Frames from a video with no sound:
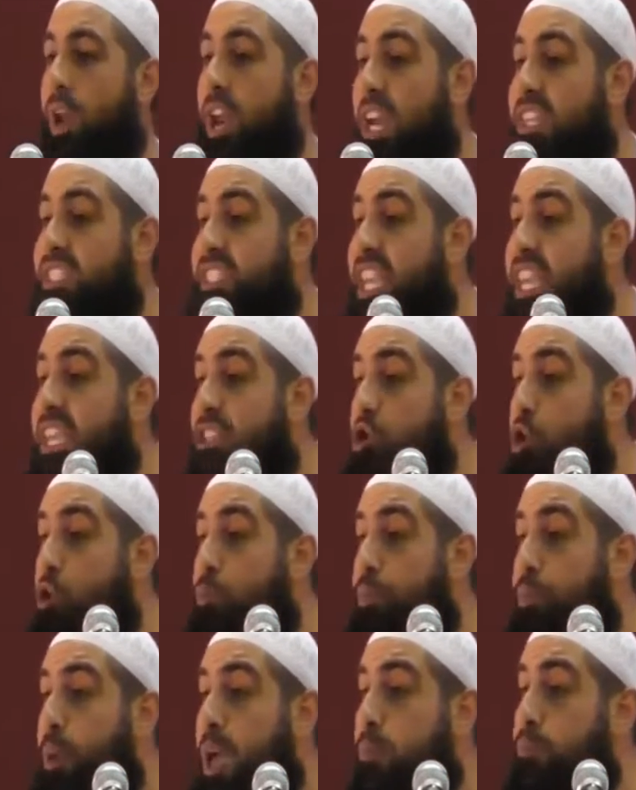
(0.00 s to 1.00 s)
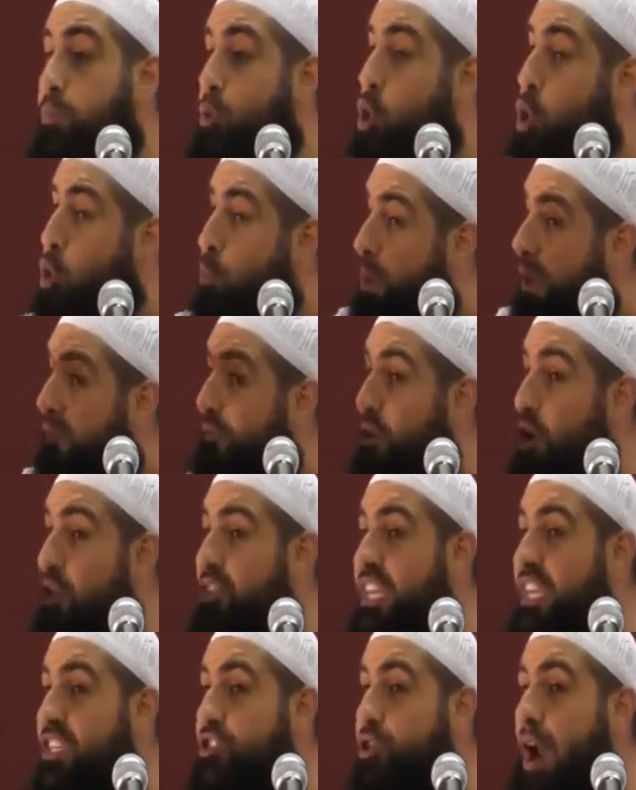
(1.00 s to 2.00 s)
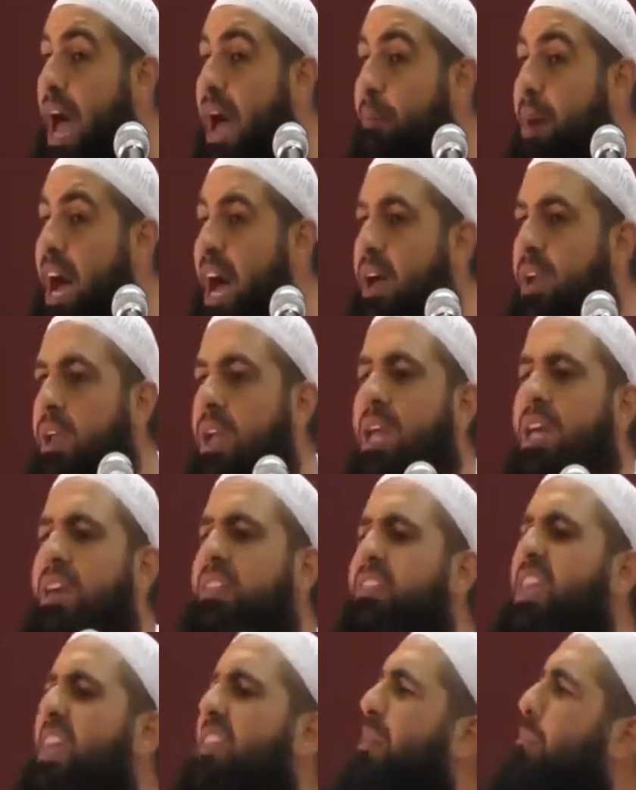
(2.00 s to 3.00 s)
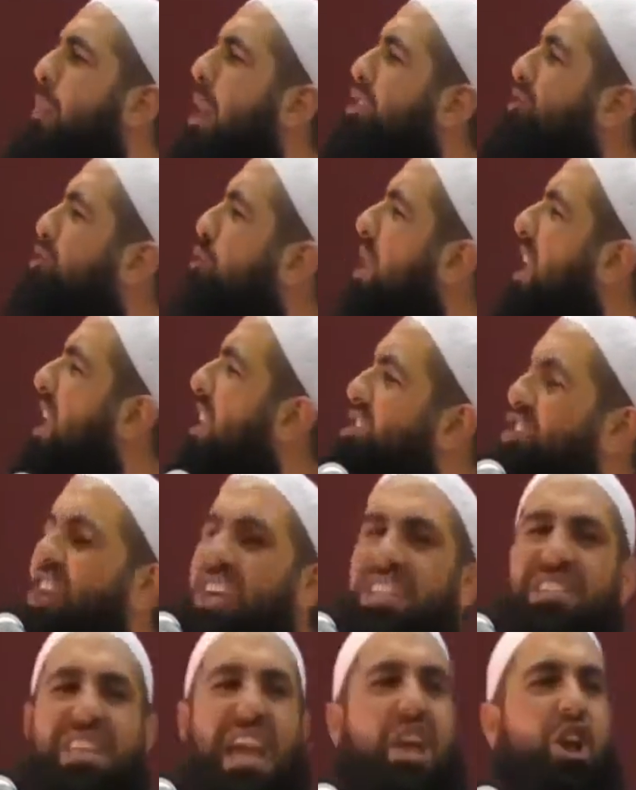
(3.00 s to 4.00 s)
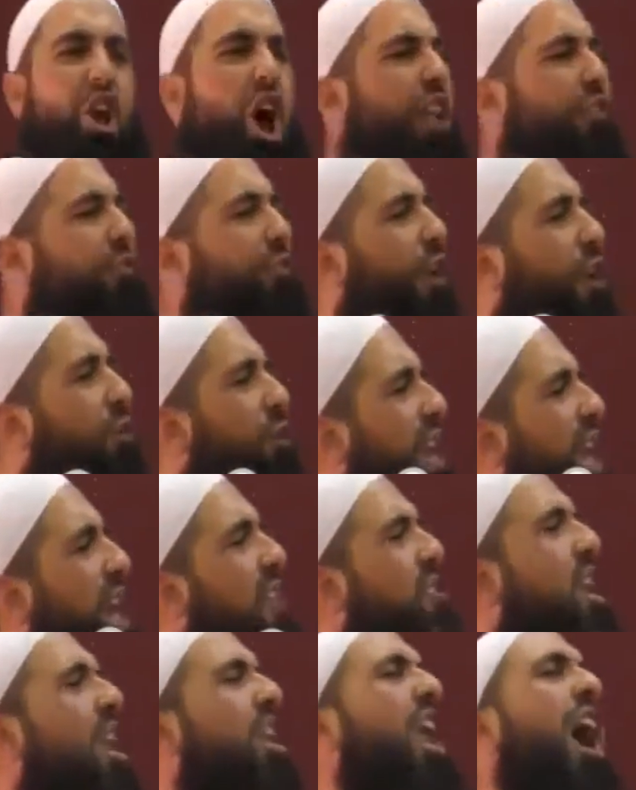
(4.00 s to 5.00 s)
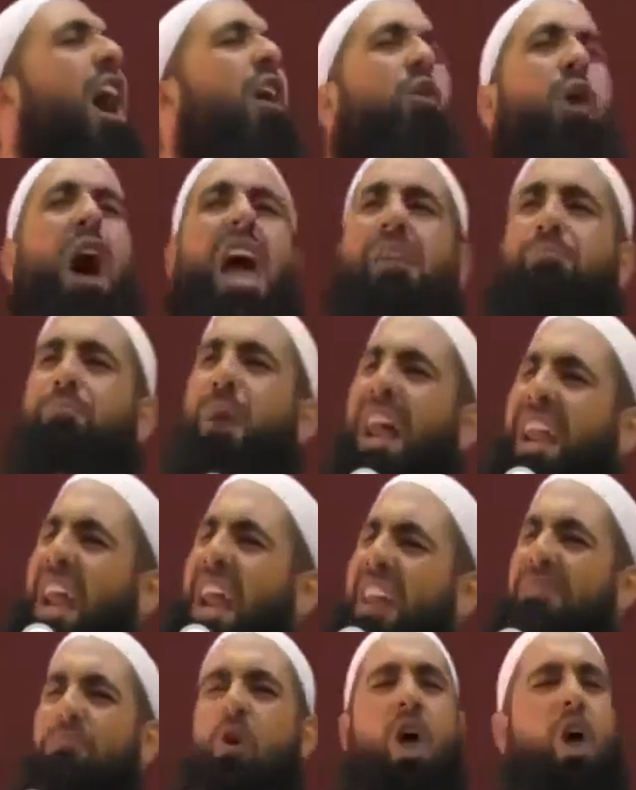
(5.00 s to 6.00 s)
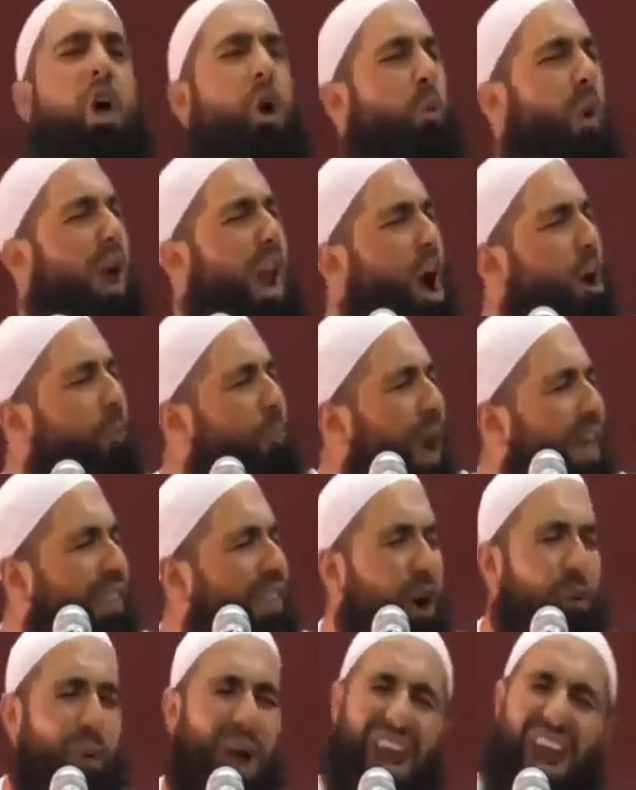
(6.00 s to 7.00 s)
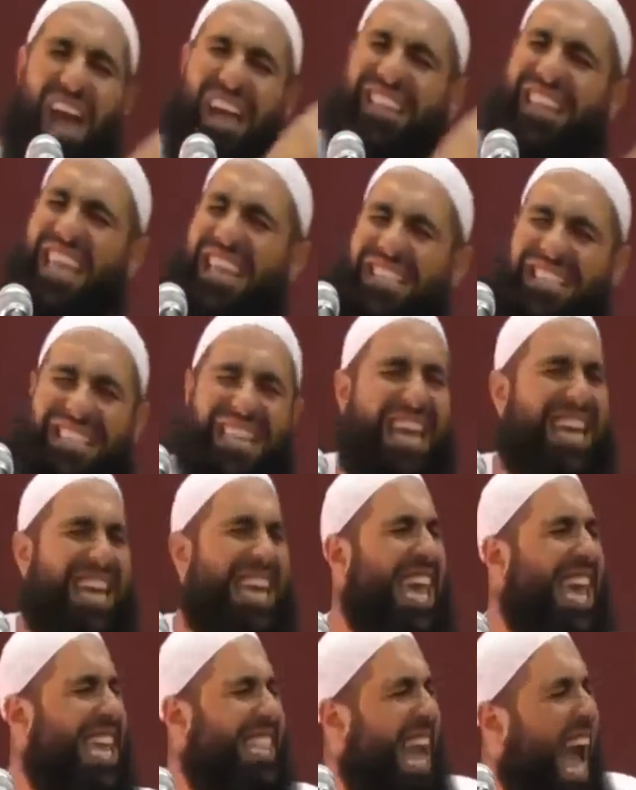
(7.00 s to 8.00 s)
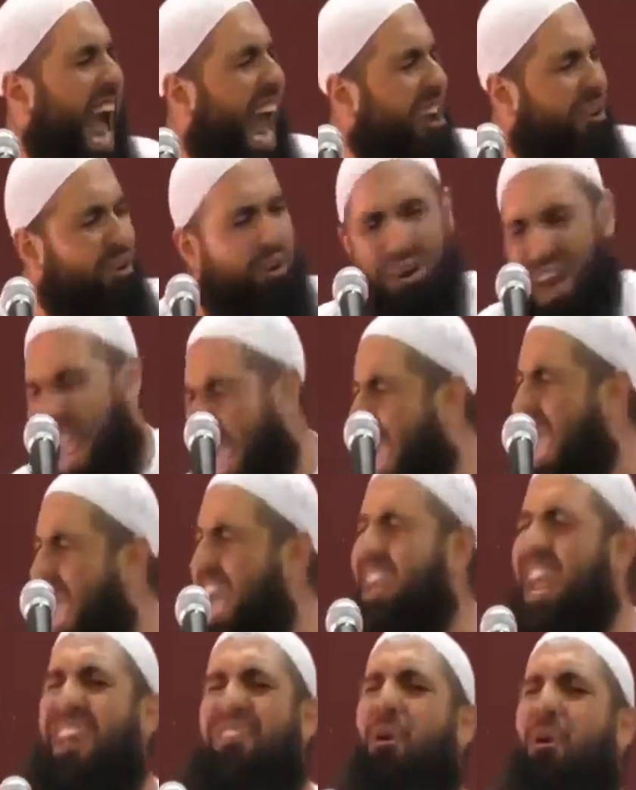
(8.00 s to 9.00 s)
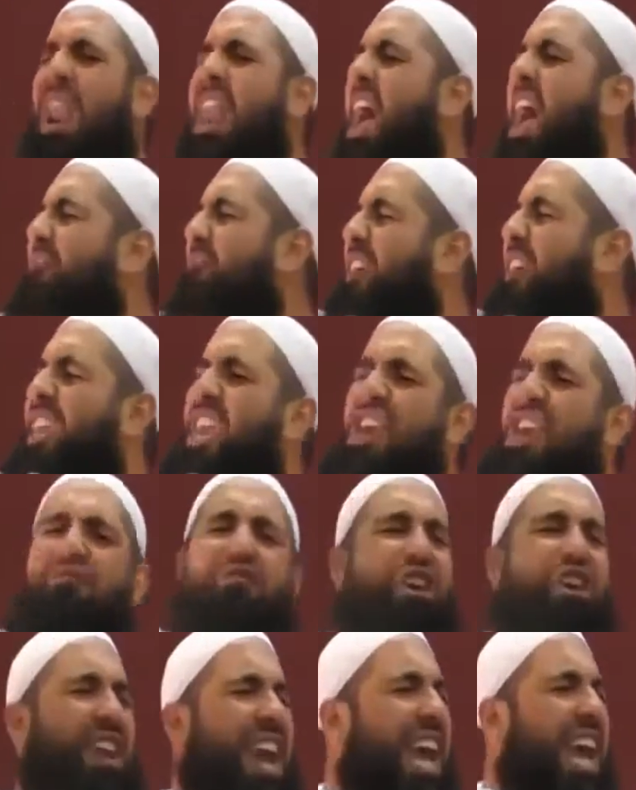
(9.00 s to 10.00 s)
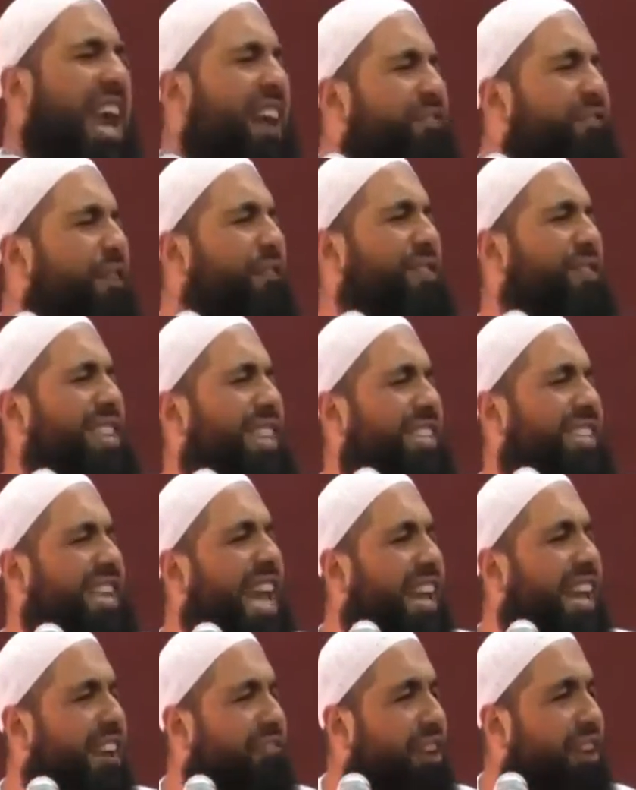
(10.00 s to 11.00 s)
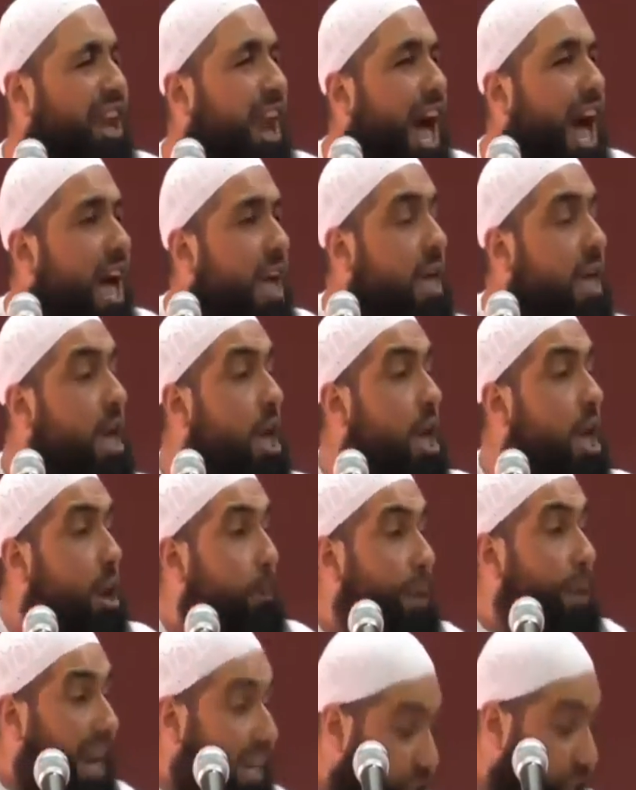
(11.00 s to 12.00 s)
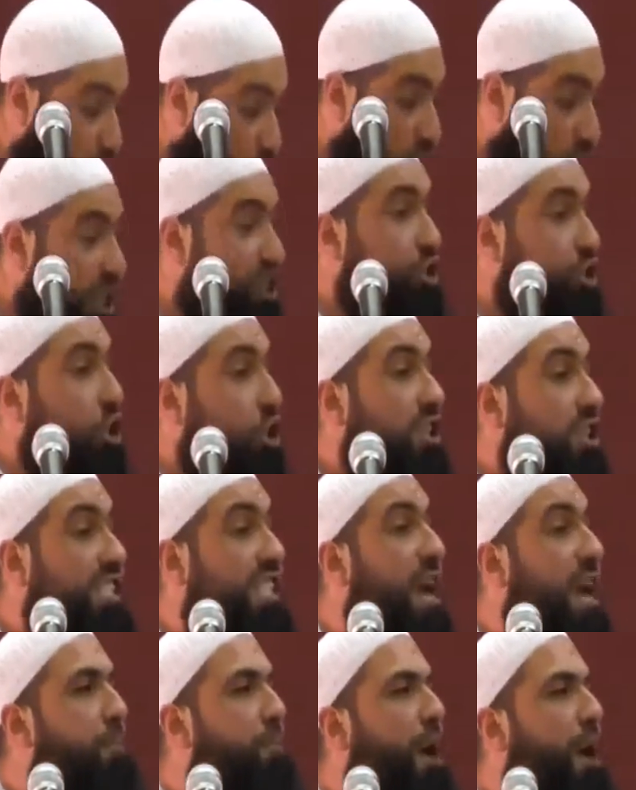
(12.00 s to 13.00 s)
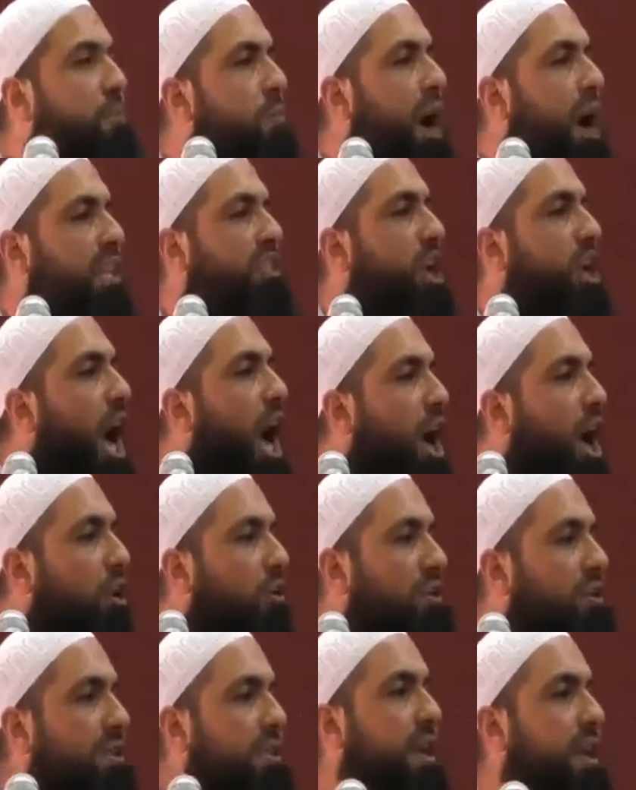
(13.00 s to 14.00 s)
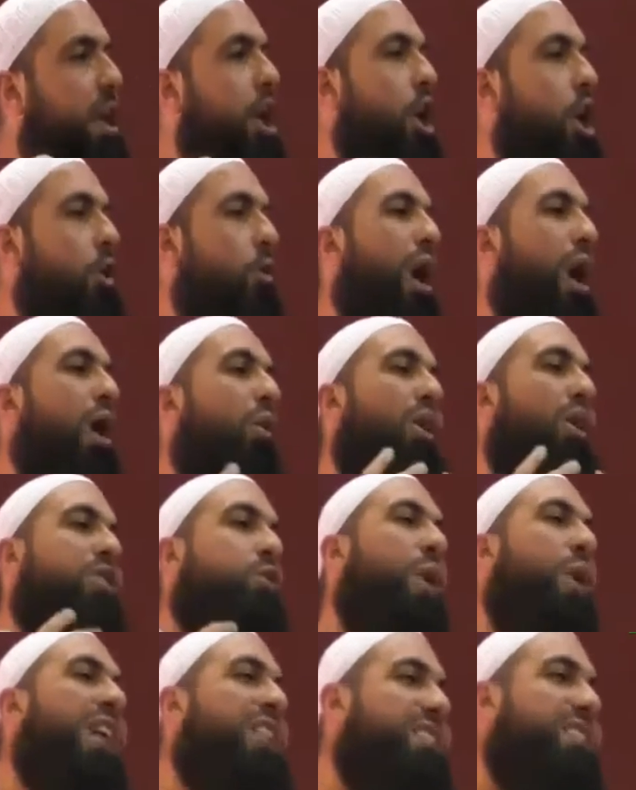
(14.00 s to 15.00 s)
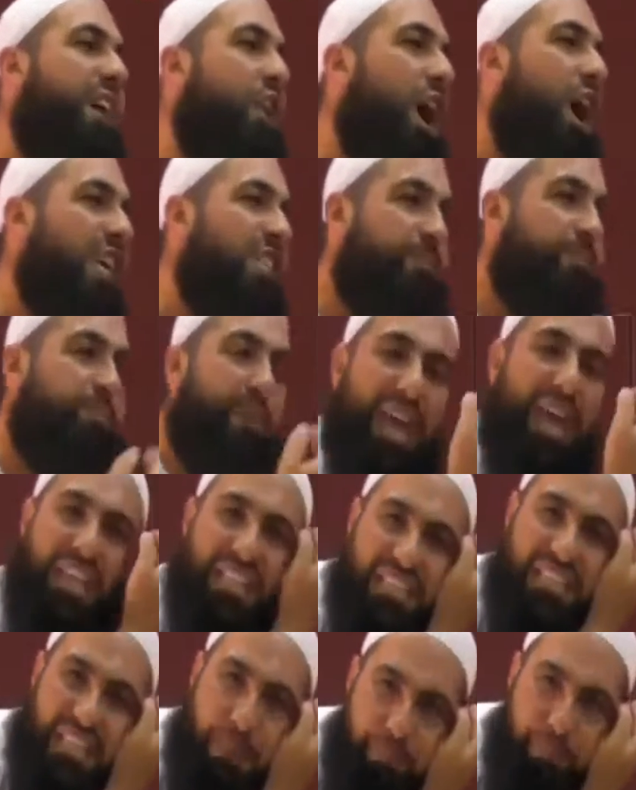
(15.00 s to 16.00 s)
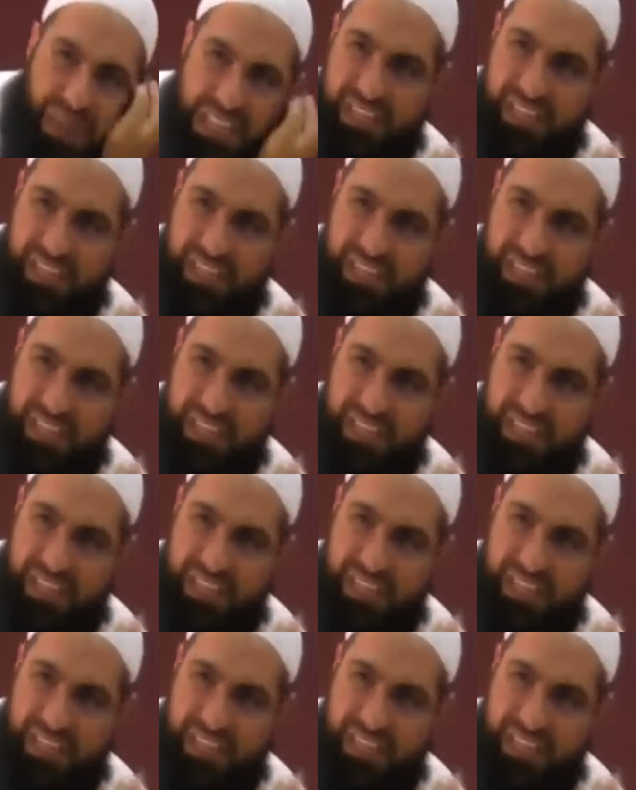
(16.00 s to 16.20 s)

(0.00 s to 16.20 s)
When I see two people who before the drama, they're the most religious and God-fearing and Allahu Akbar and wallah, brother, we're like this and eat al-Quran and wallah, I forgive you and I love you for the sake of Allah. But as soon as you step on my toes, what was once a nice beard is